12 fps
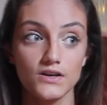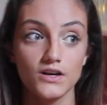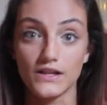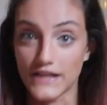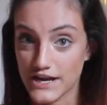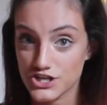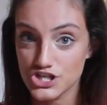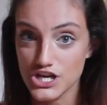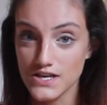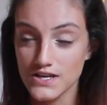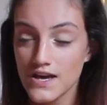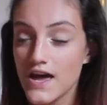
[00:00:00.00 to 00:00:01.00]

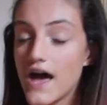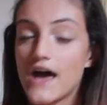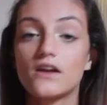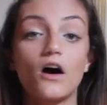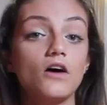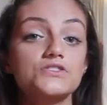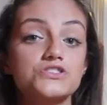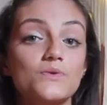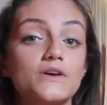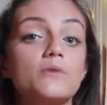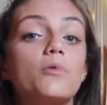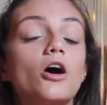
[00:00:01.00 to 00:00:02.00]
collection and also
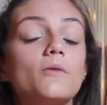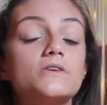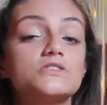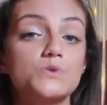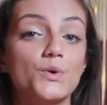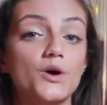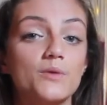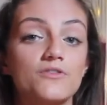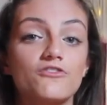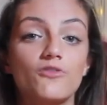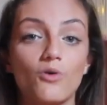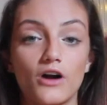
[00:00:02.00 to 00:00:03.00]
an apartment tour
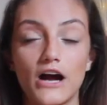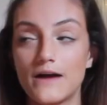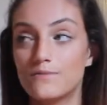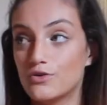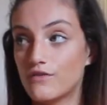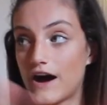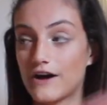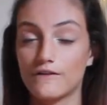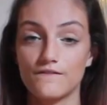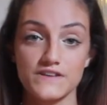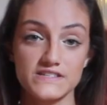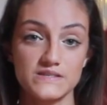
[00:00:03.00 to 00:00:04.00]
before I move out
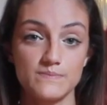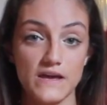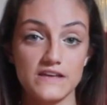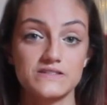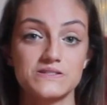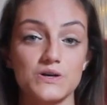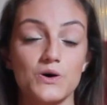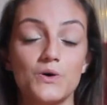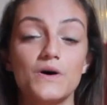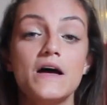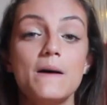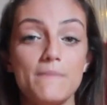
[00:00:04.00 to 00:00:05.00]
of this space, so
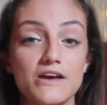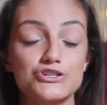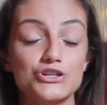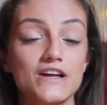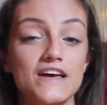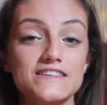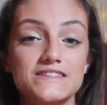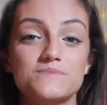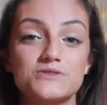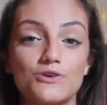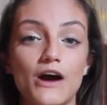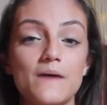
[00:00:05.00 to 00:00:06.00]
make sure to hit
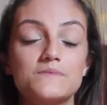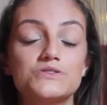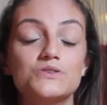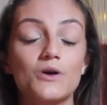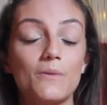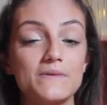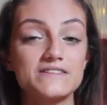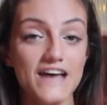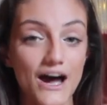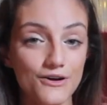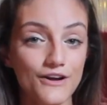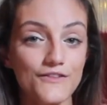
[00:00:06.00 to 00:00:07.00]
subscribe so you don't miss
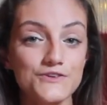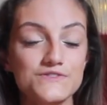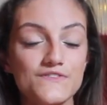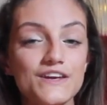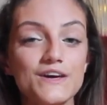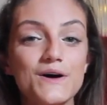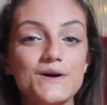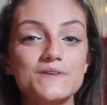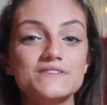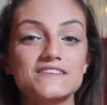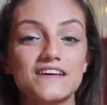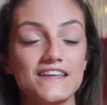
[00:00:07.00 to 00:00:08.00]
out on those
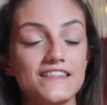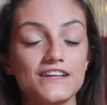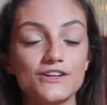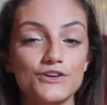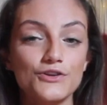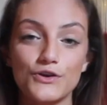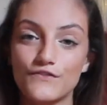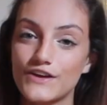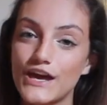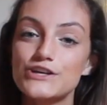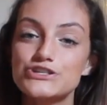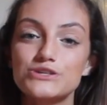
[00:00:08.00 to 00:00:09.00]
videos. Hit the little
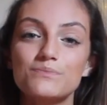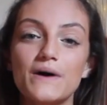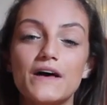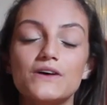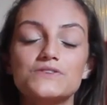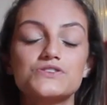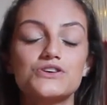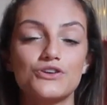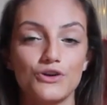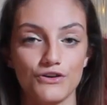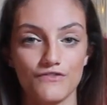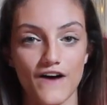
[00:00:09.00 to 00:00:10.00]
notification bell so you're
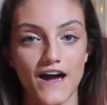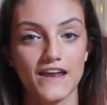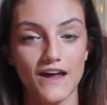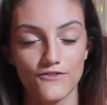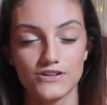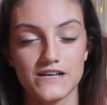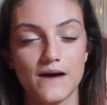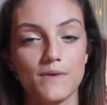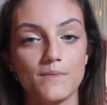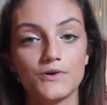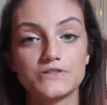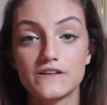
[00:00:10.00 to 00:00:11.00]
notified every time I
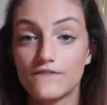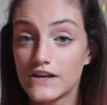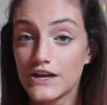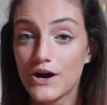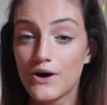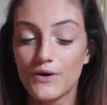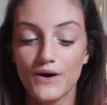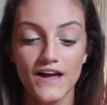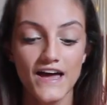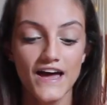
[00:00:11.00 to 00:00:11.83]
post a video,